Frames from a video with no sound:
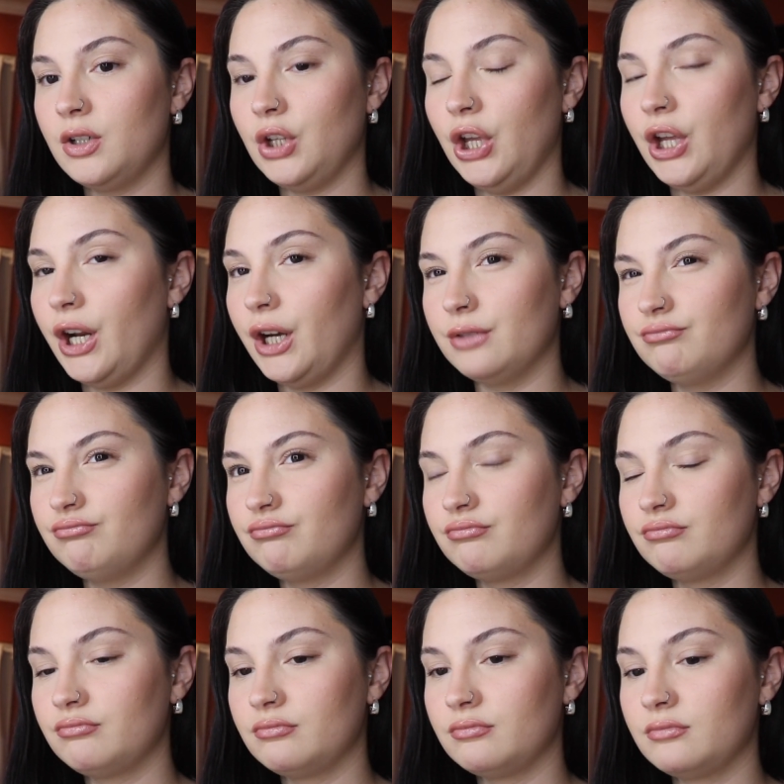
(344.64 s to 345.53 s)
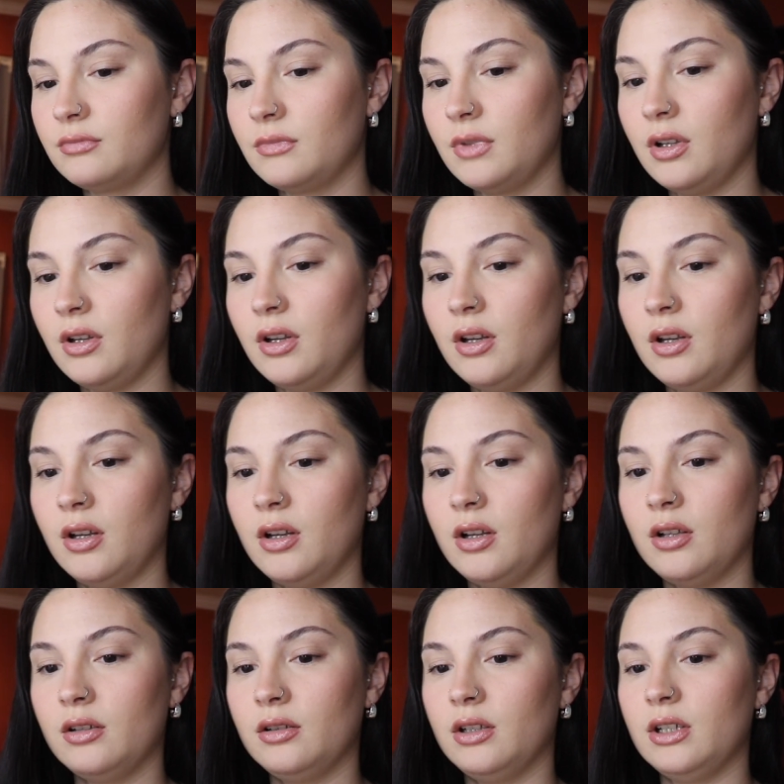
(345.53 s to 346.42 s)
You know?
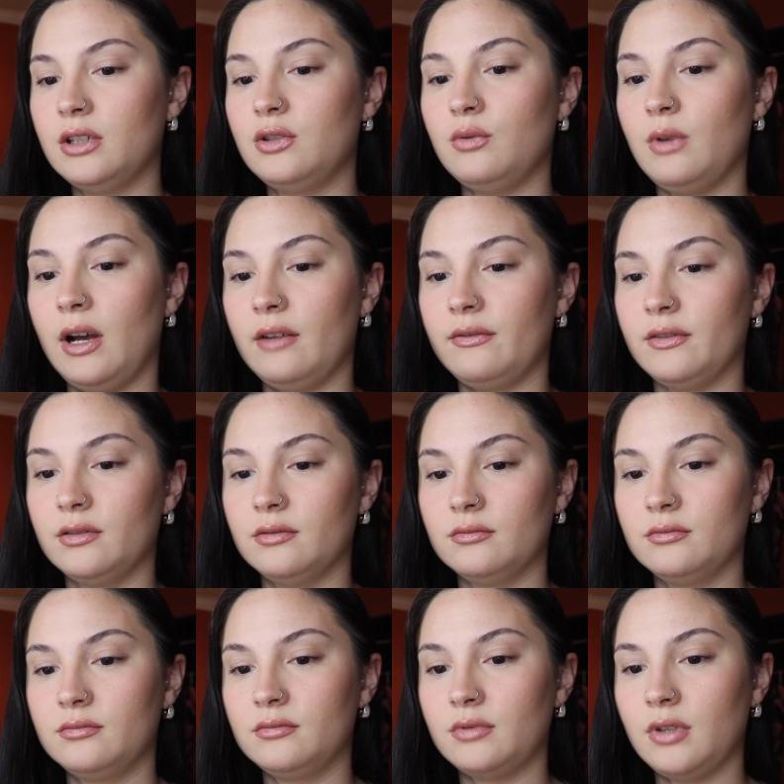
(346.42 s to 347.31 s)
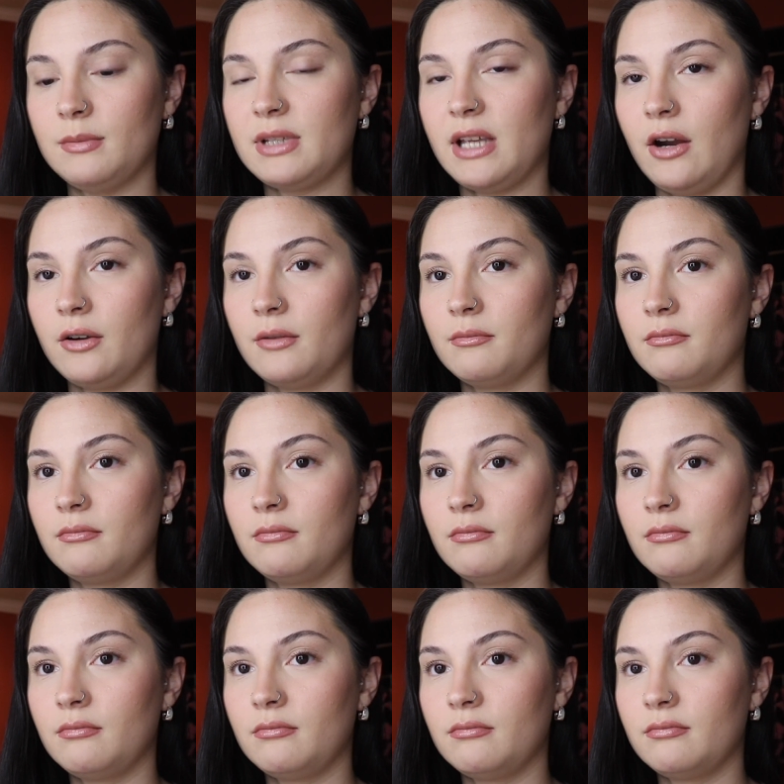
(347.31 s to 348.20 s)
Let's do iPhone. I'm scared.
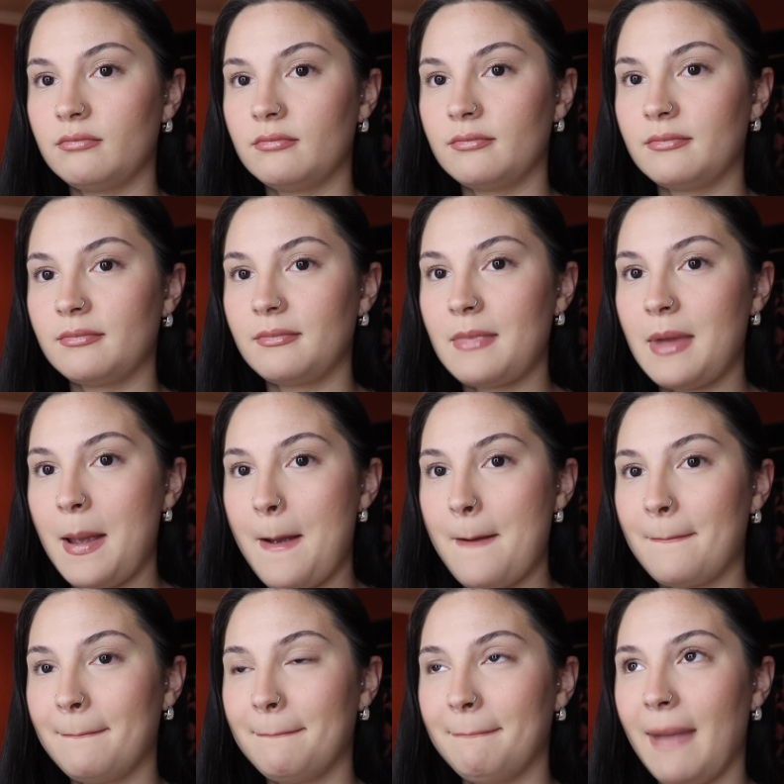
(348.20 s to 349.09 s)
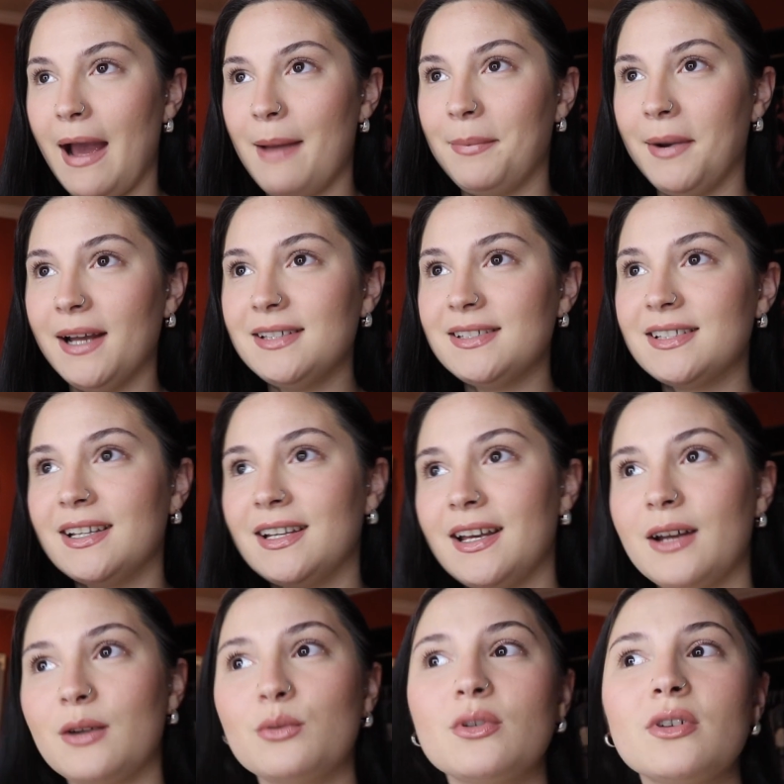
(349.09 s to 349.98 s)
I pressed
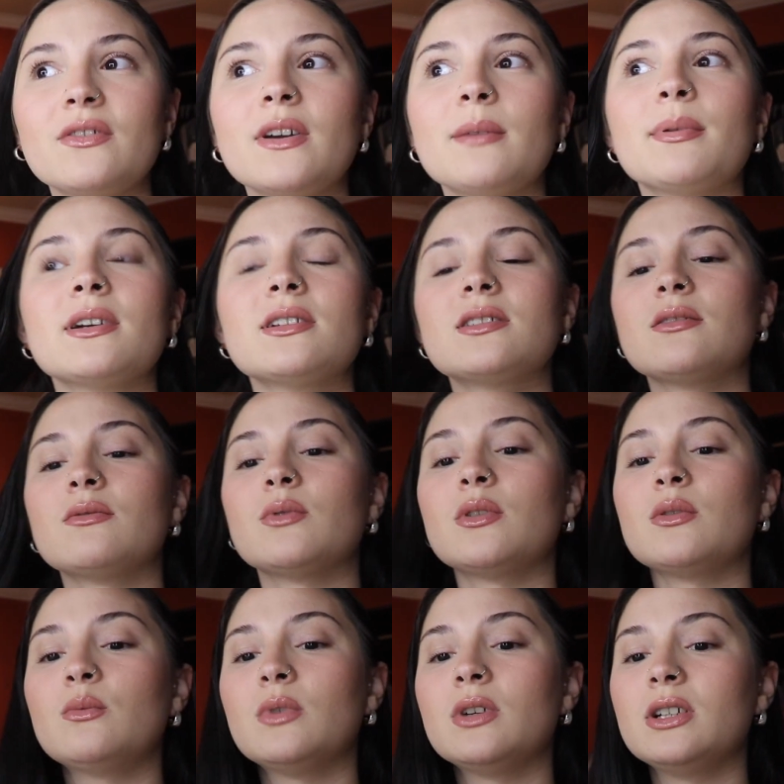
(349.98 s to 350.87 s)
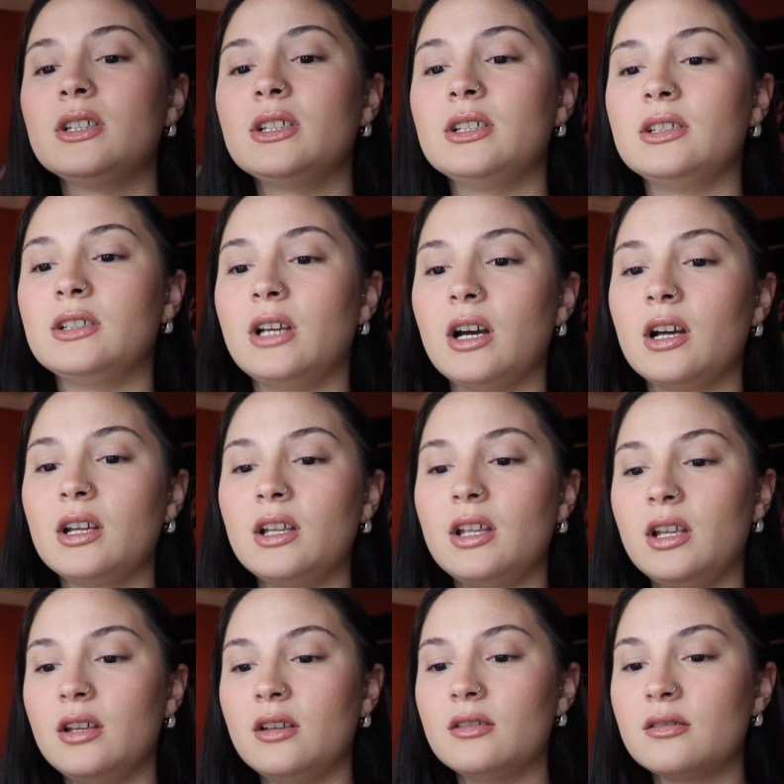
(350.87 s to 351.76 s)
it. I don't know if I pressed the wrong one,
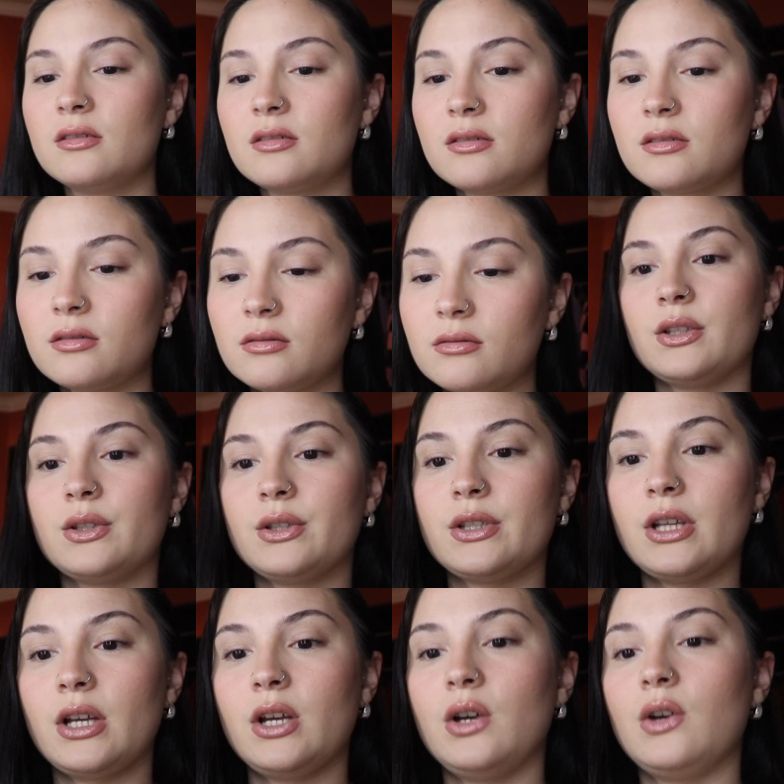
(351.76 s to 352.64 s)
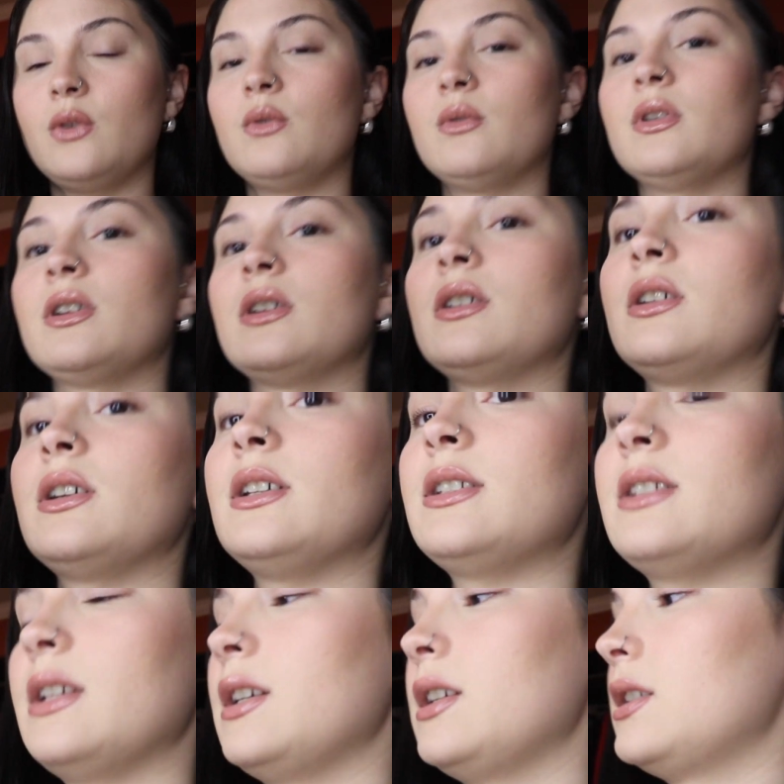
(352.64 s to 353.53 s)
guys. So it
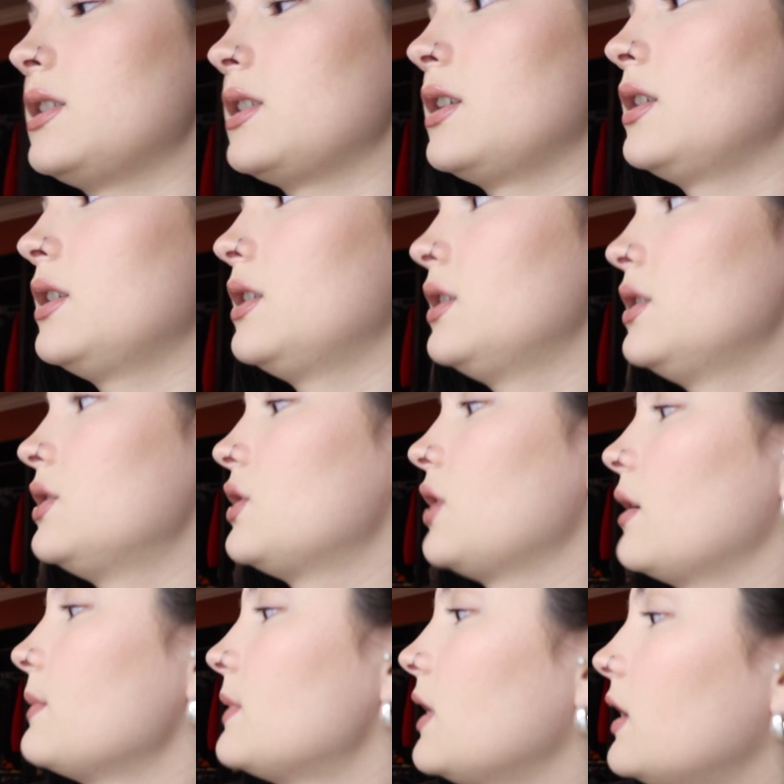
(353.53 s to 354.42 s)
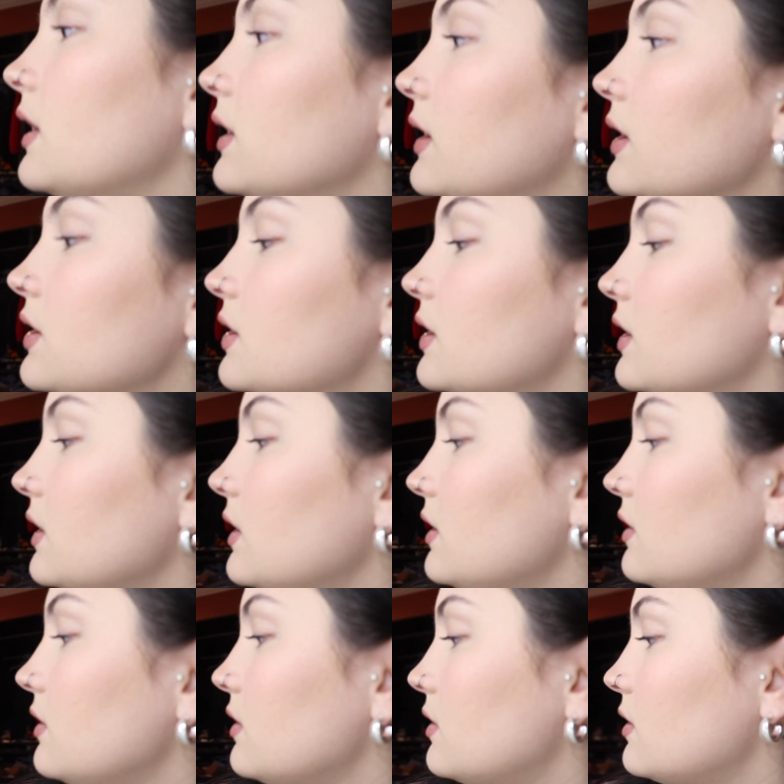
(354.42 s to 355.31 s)
says terms and
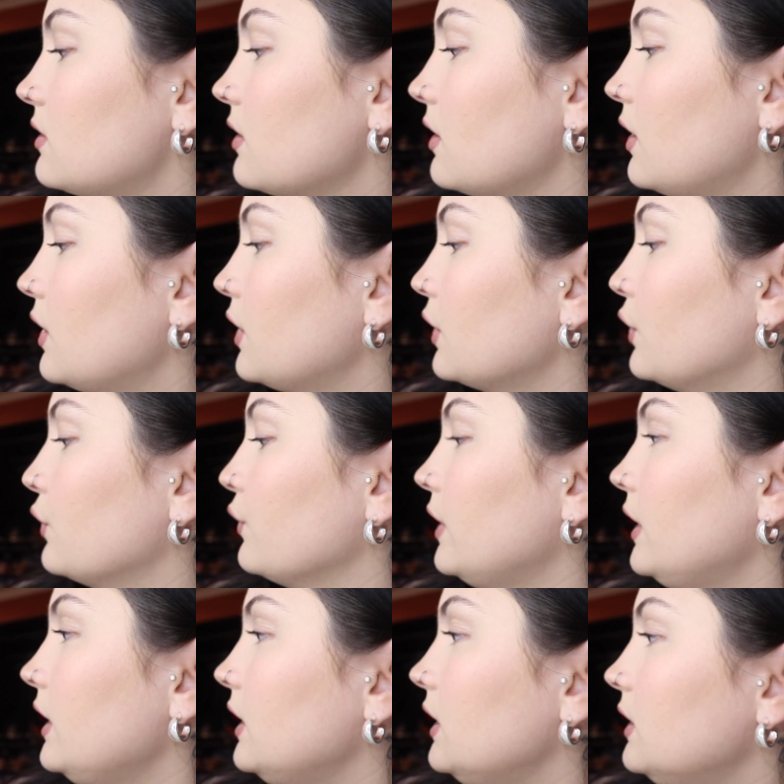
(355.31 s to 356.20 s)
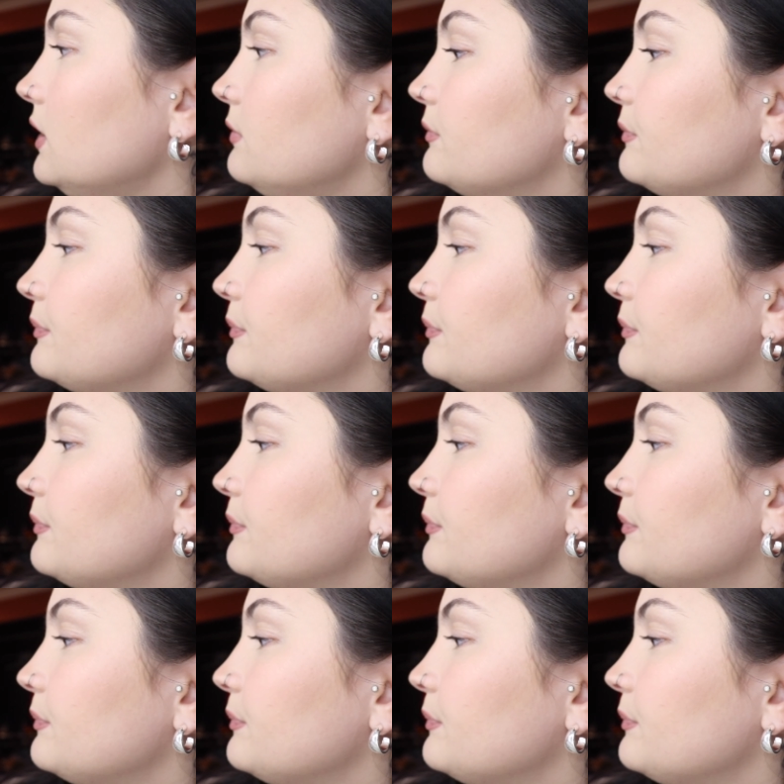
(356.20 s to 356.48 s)
conditions, agree.